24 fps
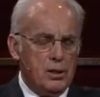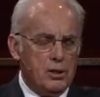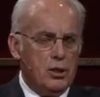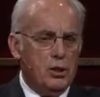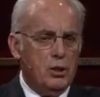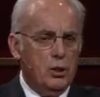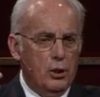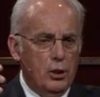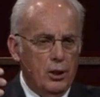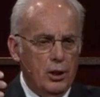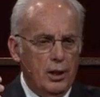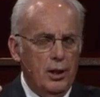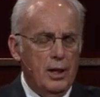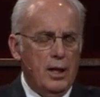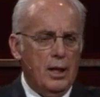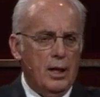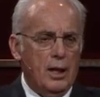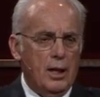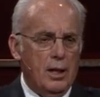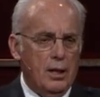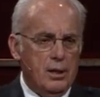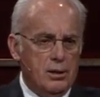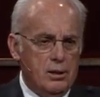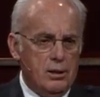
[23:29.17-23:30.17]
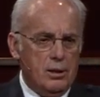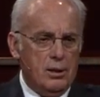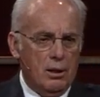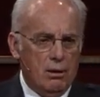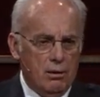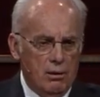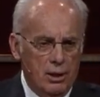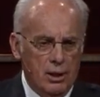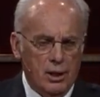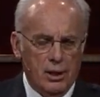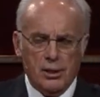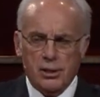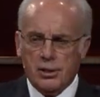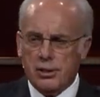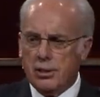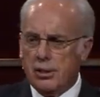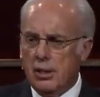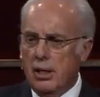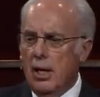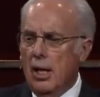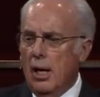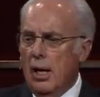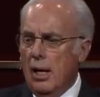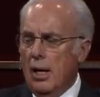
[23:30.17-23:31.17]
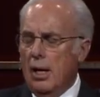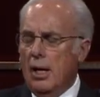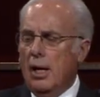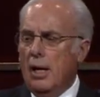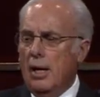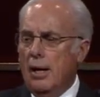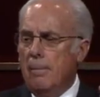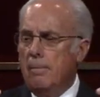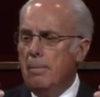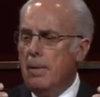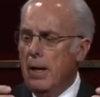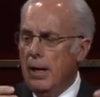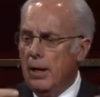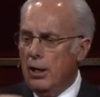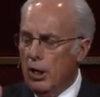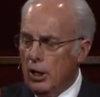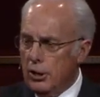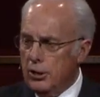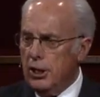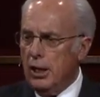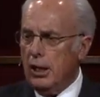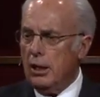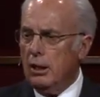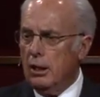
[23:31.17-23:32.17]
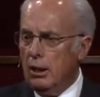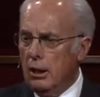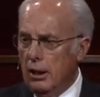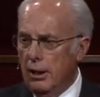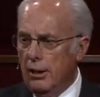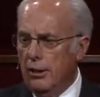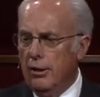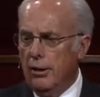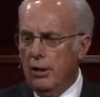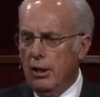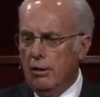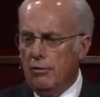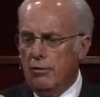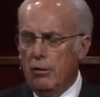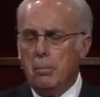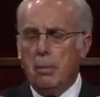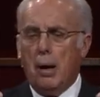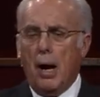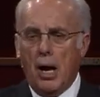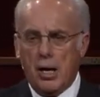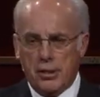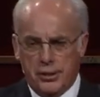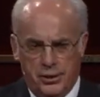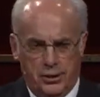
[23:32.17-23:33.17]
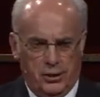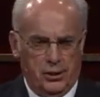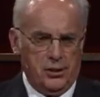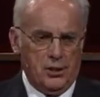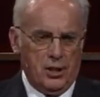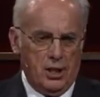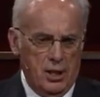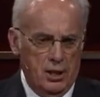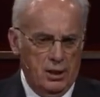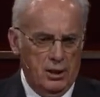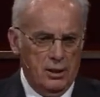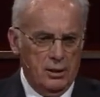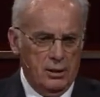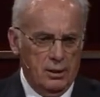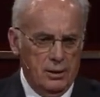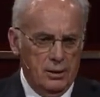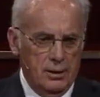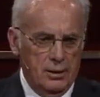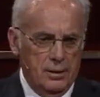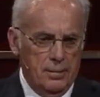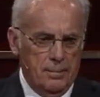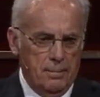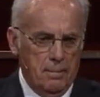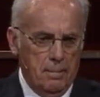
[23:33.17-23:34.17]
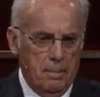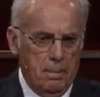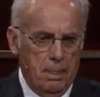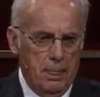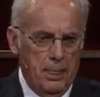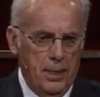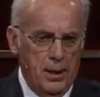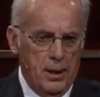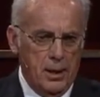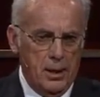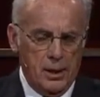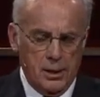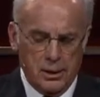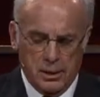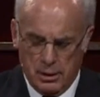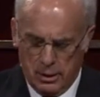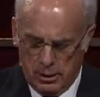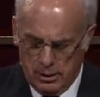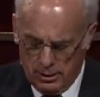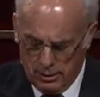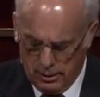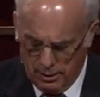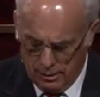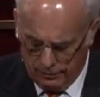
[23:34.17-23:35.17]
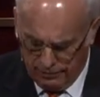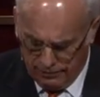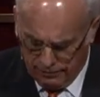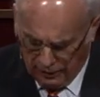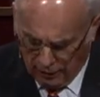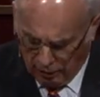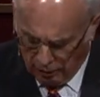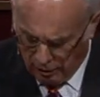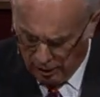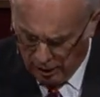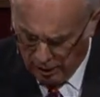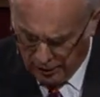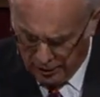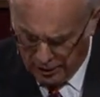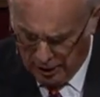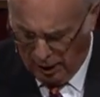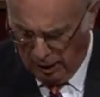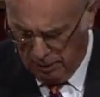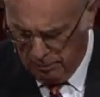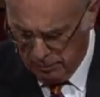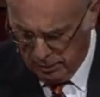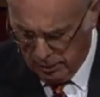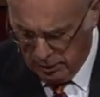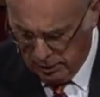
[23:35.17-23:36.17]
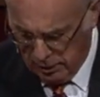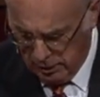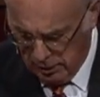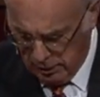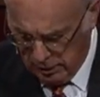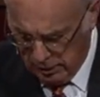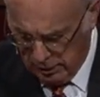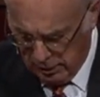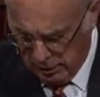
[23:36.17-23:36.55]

as good as there is um, an articulator of apostasy. He's very adept.